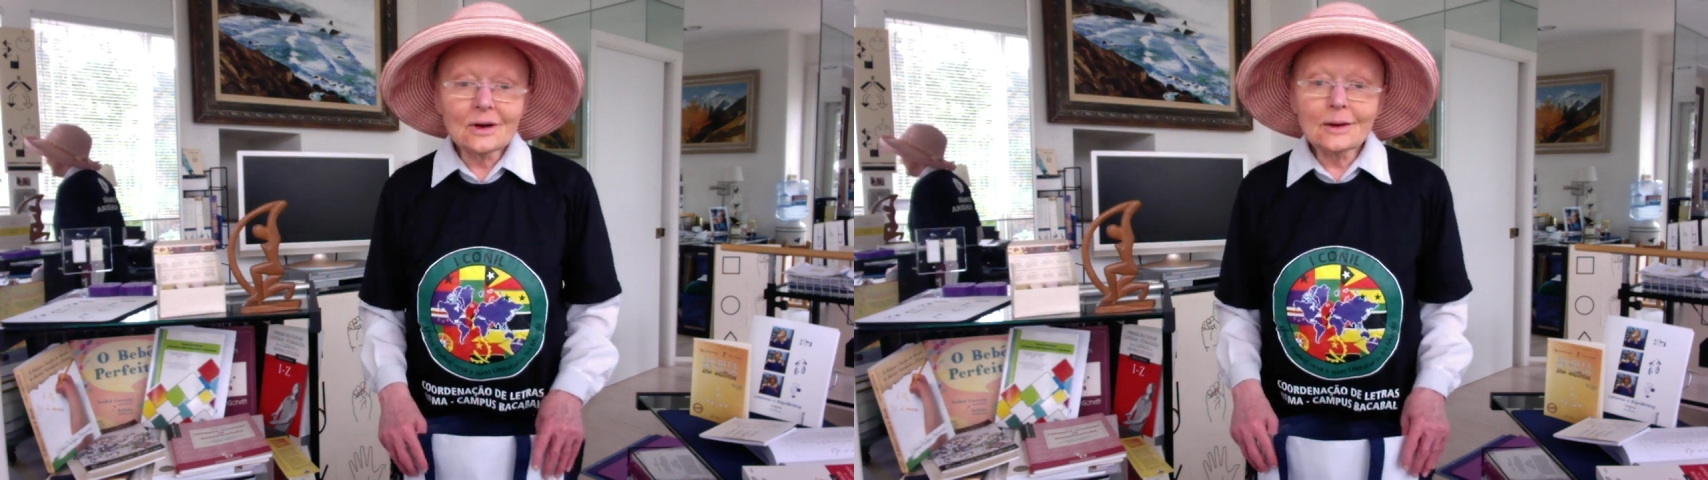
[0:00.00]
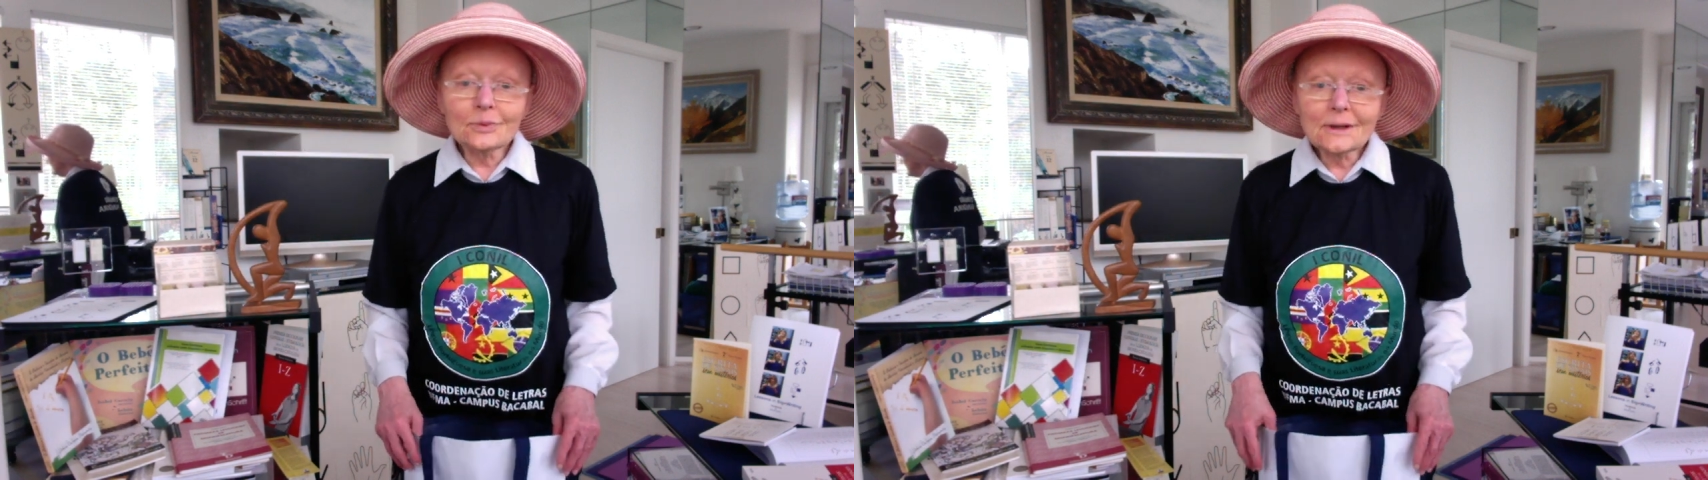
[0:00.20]

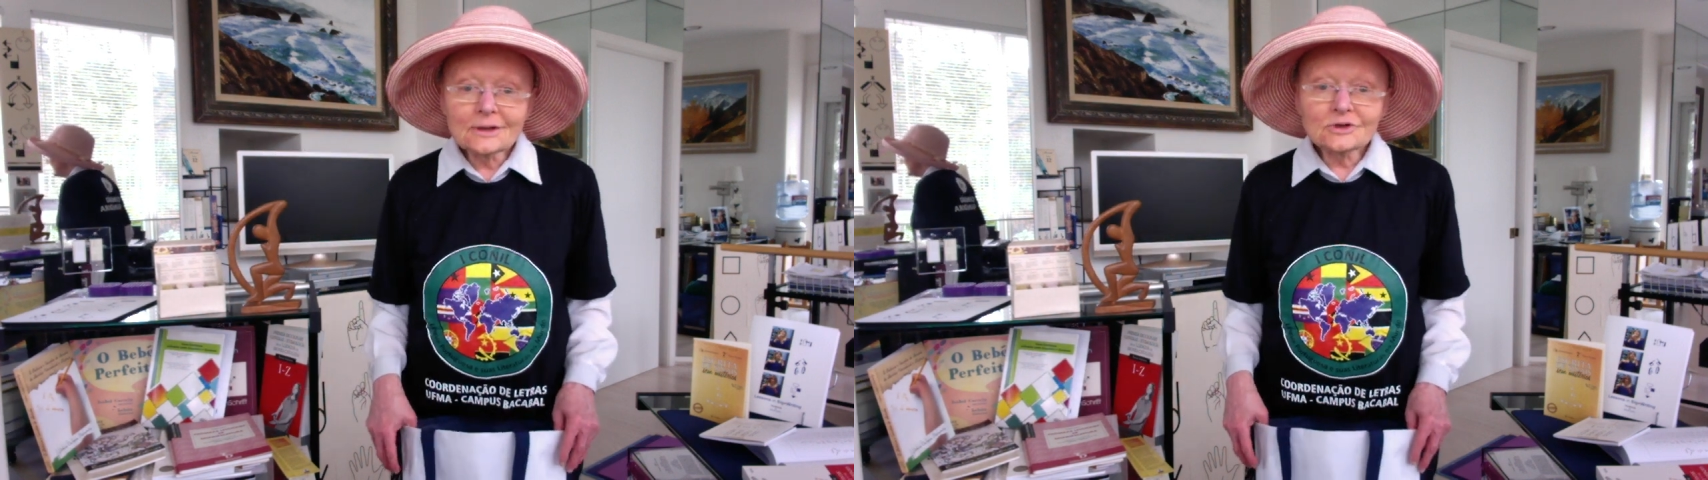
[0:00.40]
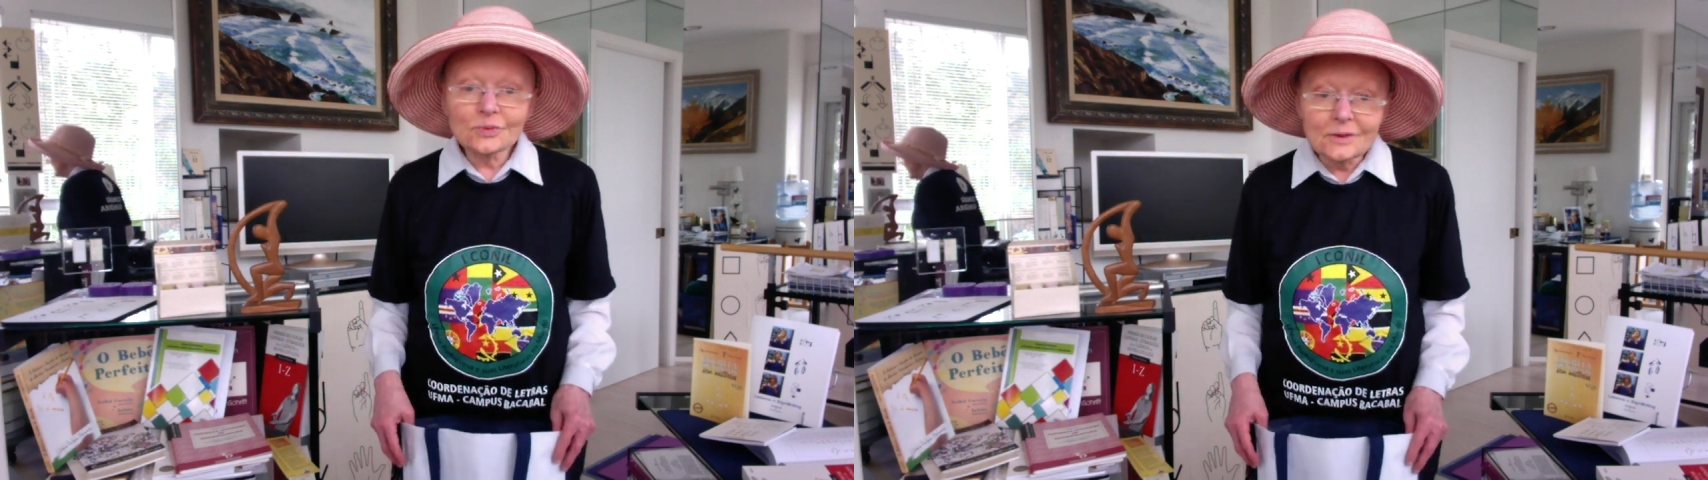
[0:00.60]
I plan
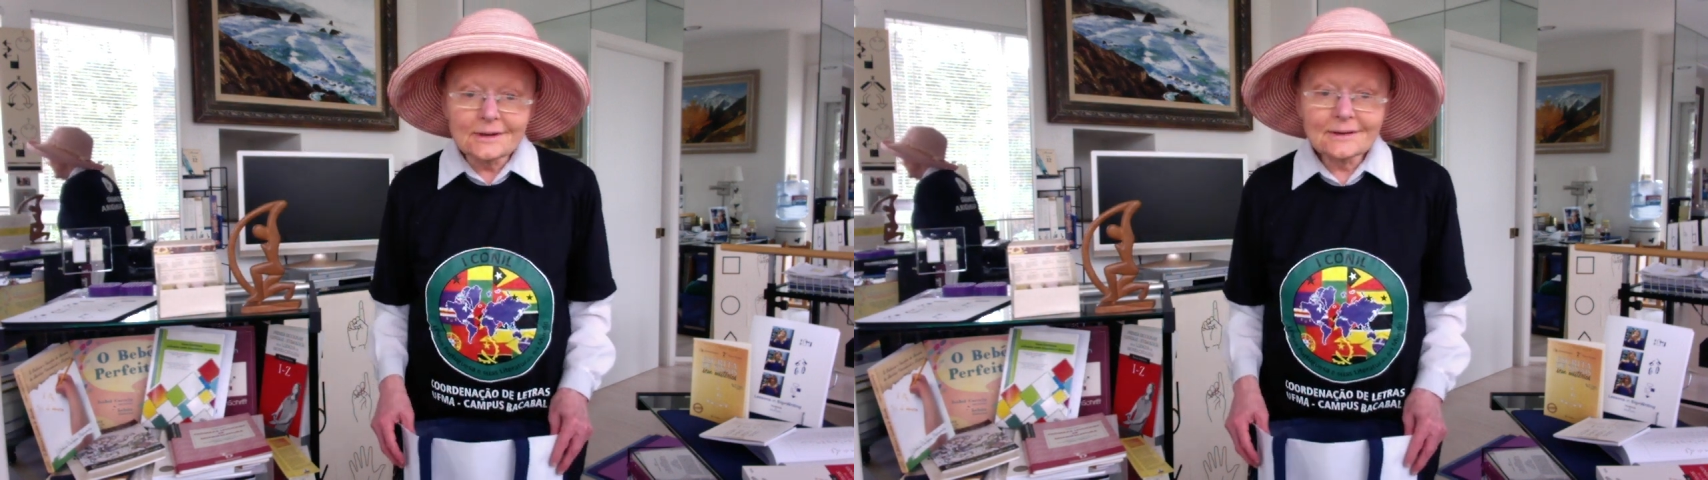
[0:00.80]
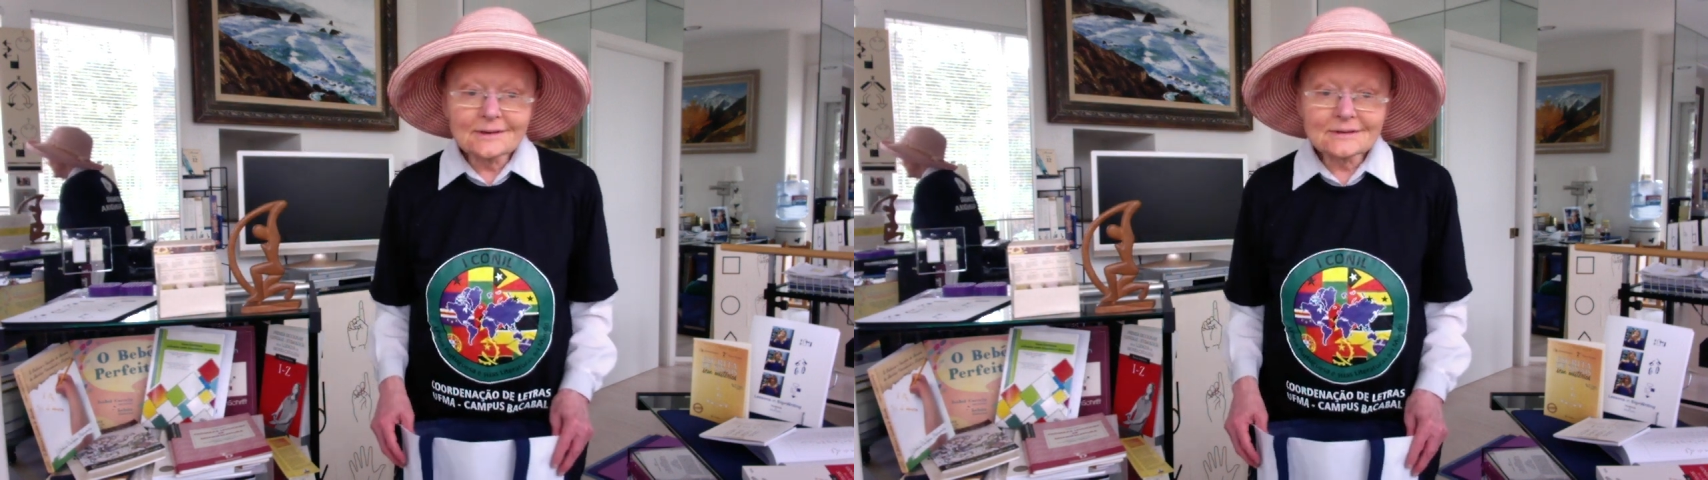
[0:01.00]
to read
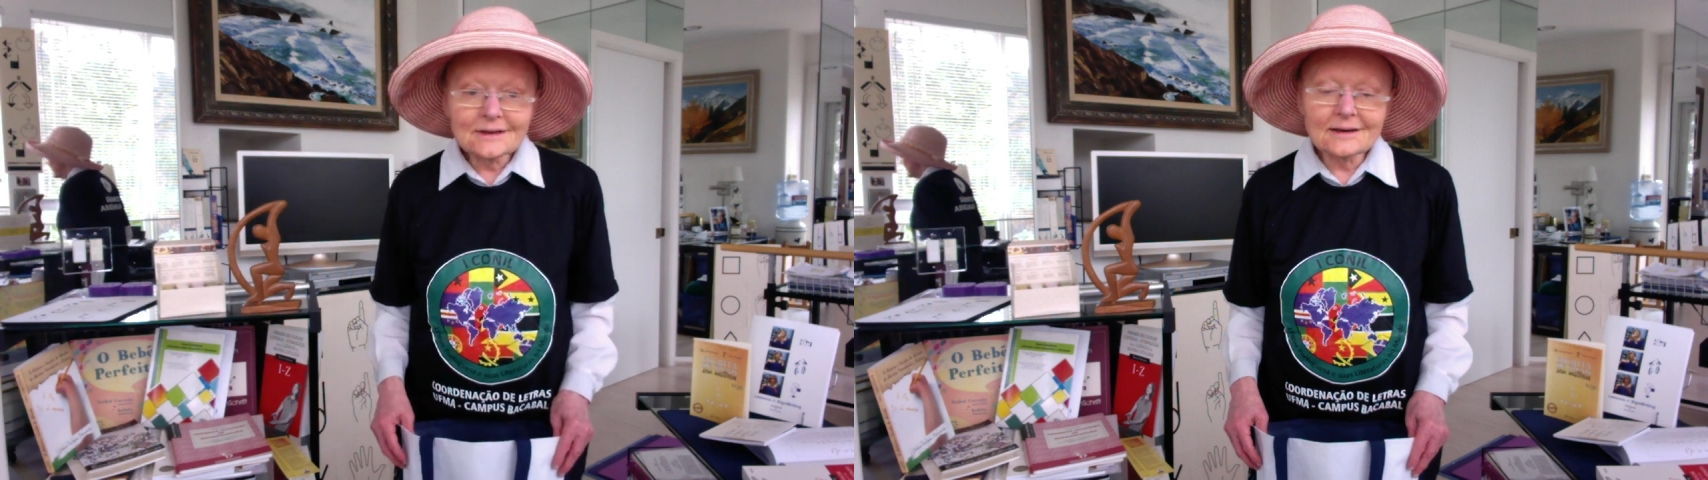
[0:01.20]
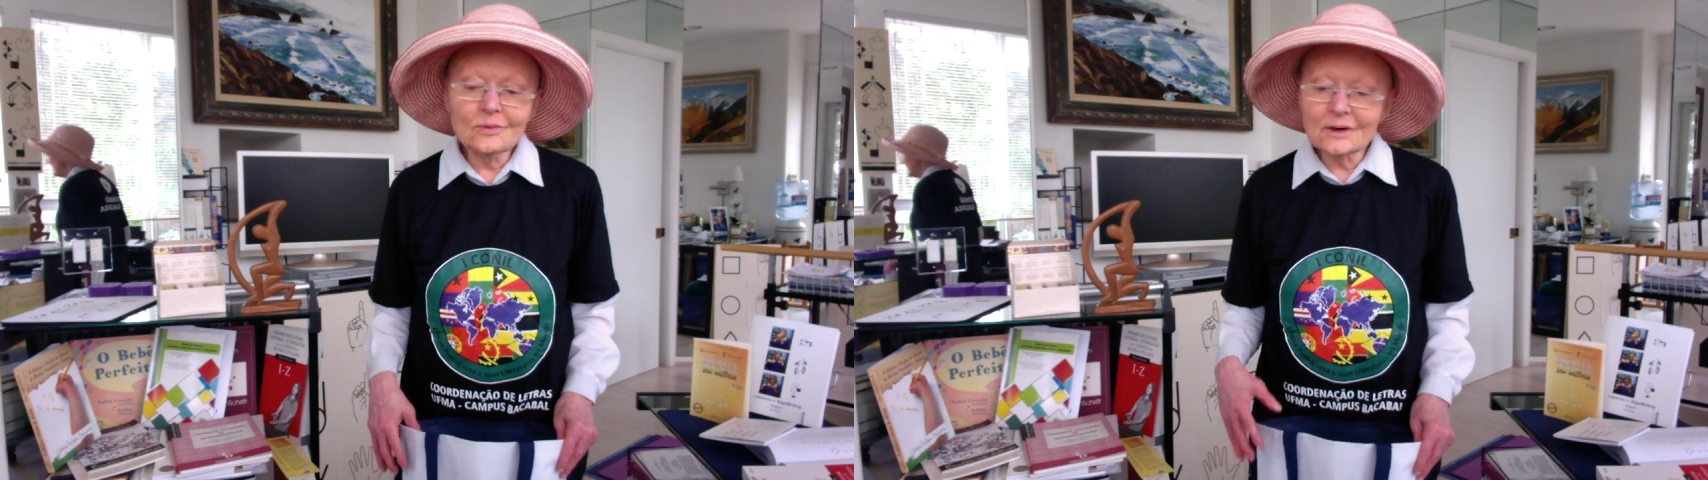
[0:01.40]
it,
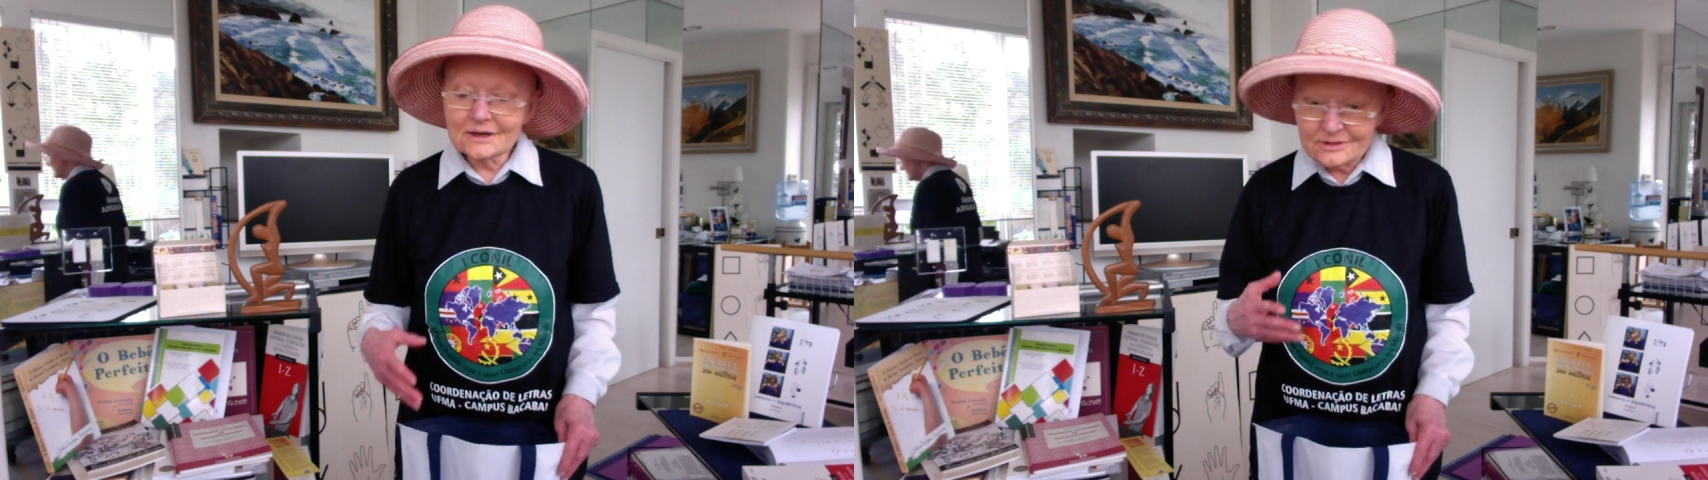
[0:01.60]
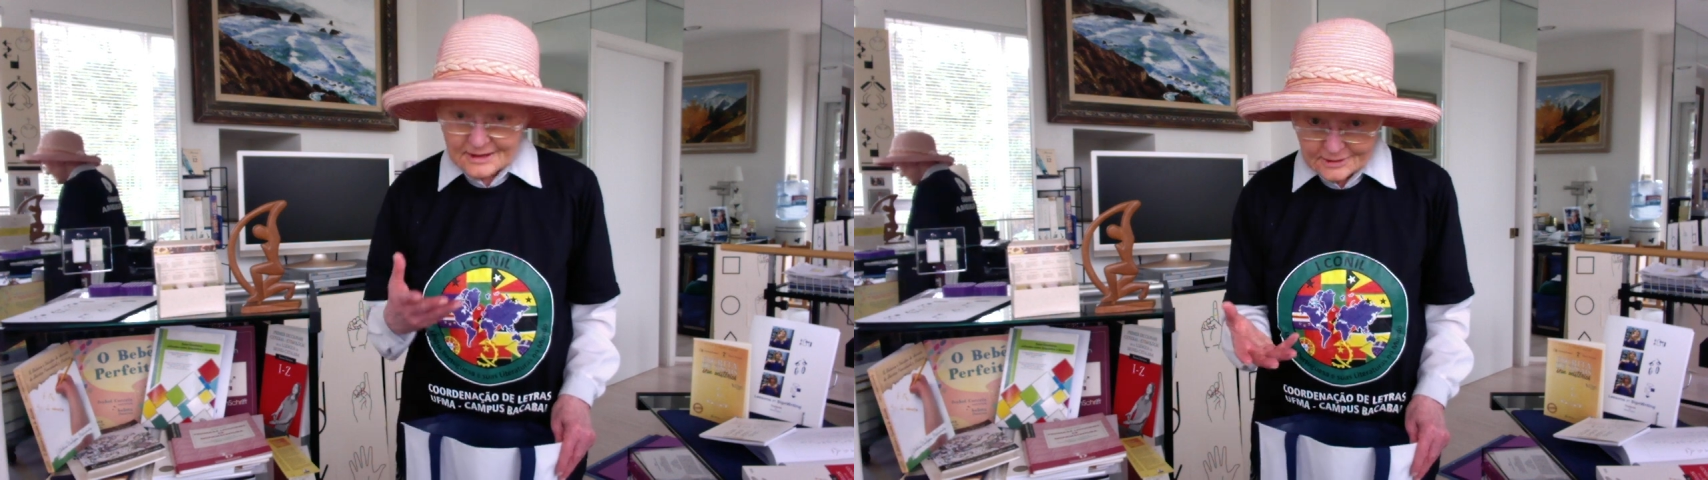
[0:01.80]
and I want to
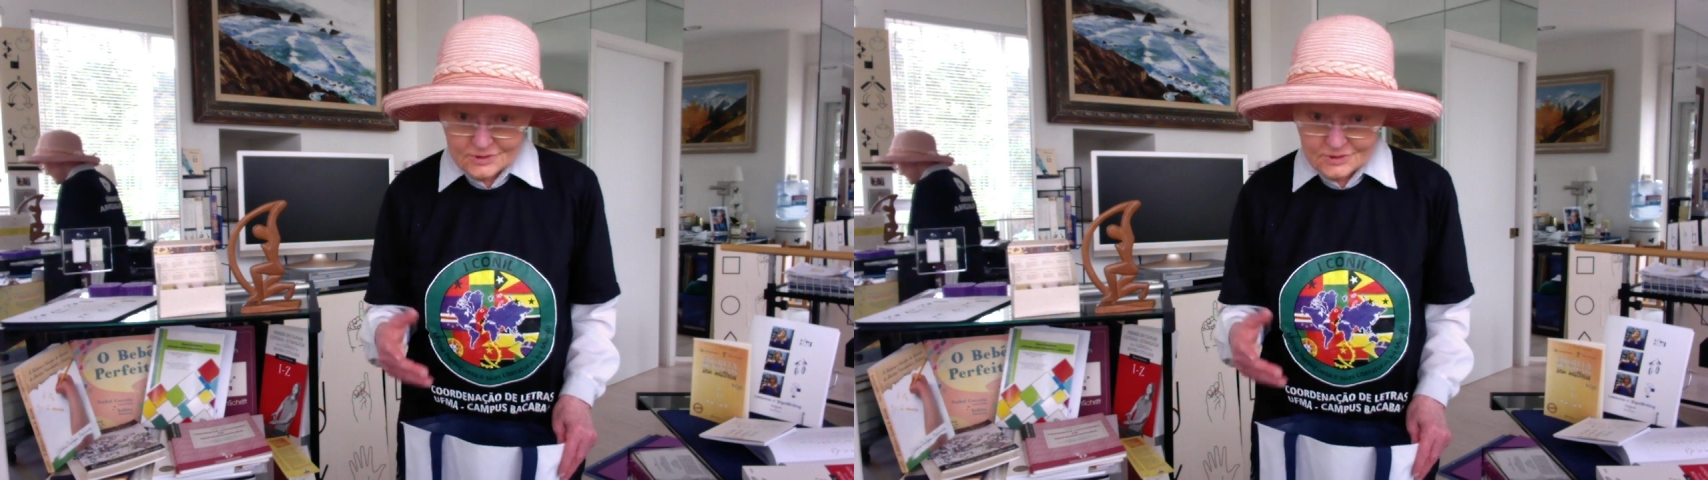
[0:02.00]
thank